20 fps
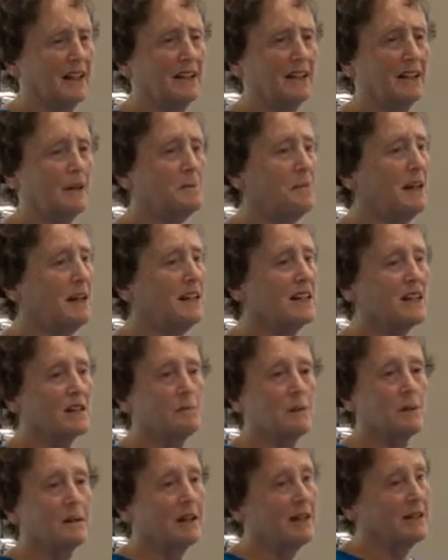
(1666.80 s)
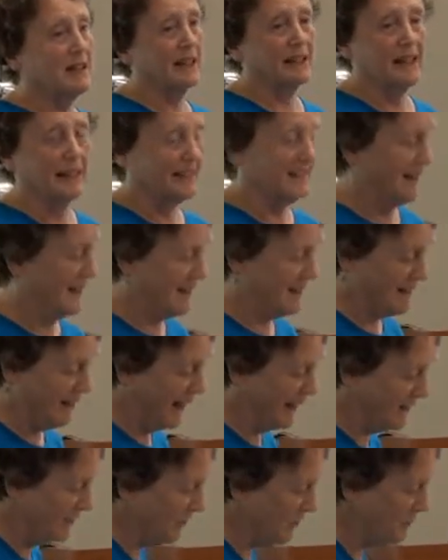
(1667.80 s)
They may just be because they like
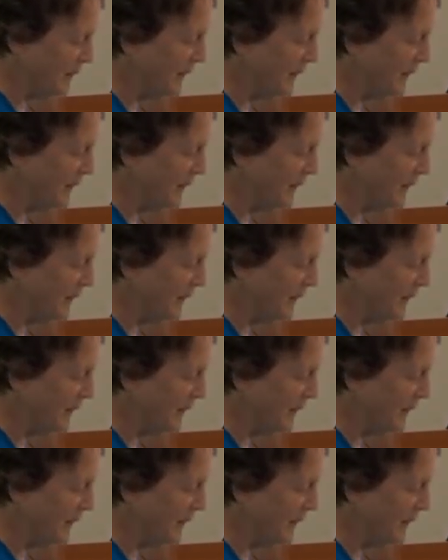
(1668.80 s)
dancing, I don't know.